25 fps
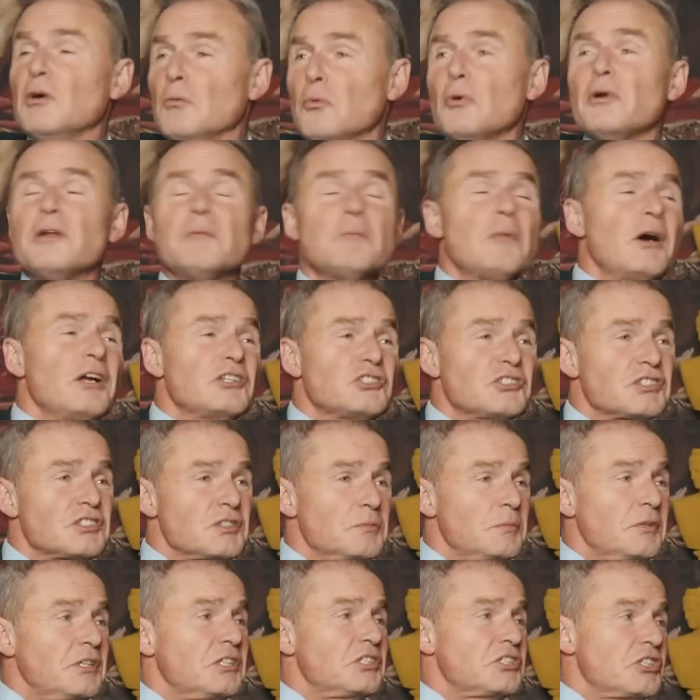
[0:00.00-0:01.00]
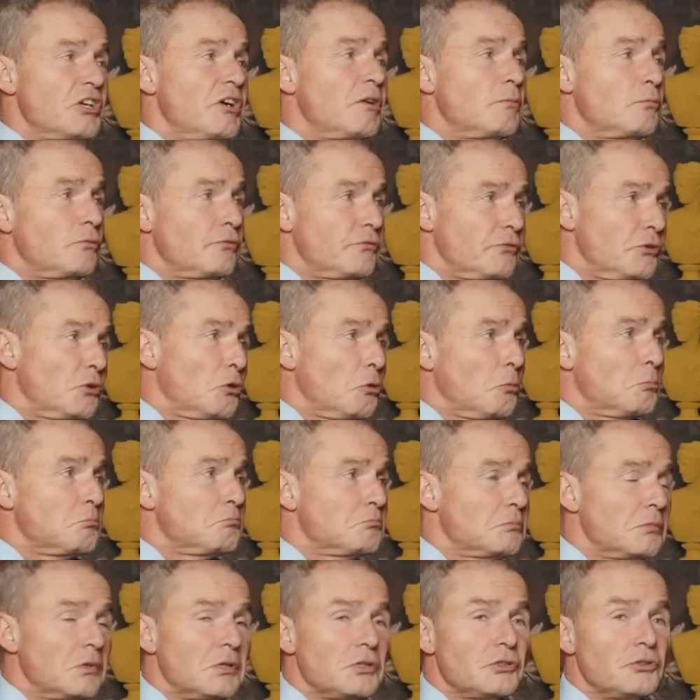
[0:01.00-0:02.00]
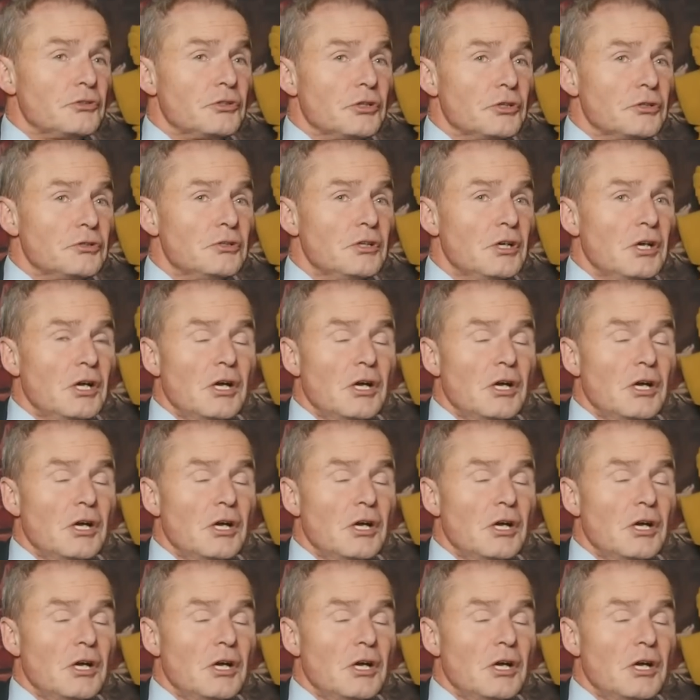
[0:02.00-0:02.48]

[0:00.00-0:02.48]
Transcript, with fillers: Well, it might just have been a terrible film, you know.